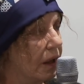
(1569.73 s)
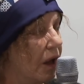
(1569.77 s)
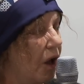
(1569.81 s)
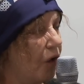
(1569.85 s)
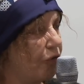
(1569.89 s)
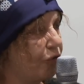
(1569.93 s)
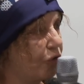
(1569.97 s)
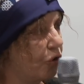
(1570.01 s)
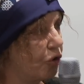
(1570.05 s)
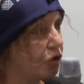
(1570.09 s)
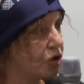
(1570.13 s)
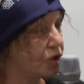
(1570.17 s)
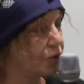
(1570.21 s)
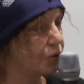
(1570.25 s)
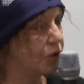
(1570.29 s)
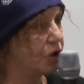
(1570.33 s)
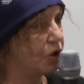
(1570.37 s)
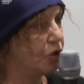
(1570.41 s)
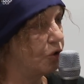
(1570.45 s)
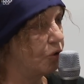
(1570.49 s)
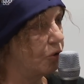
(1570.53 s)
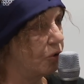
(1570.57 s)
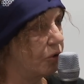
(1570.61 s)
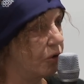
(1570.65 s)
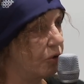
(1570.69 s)
Of course, we
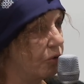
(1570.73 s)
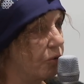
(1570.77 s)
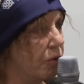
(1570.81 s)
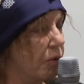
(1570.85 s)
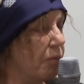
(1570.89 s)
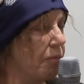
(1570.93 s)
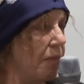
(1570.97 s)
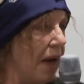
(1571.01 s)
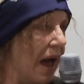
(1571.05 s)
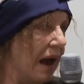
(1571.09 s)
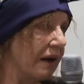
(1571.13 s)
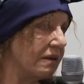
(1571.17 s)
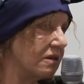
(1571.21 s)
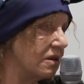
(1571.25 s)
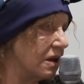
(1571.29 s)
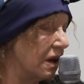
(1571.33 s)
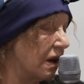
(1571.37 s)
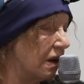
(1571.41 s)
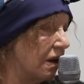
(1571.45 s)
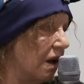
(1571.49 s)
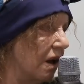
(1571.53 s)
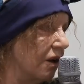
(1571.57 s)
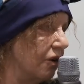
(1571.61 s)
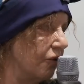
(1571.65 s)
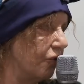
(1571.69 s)
knew the
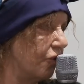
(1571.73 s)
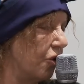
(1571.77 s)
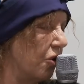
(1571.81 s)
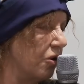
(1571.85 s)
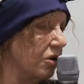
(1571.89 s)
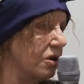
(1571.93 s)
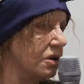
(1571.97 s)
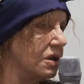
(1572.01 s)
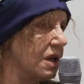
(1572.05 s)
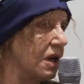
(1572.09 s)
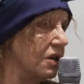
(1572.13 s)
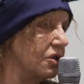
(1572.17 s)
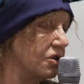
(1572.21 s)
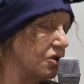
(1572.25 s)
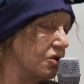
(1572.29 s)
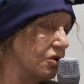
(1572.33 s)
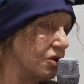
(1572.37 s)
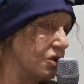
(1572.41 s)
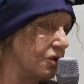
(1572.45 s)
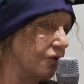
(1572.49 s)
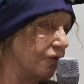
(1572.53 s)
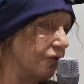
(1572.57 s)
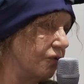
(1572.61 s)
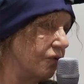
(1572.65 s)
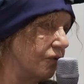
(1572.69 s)
romantic kind of
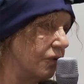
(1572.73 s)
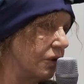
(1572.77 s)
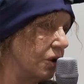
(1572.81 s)
connotations of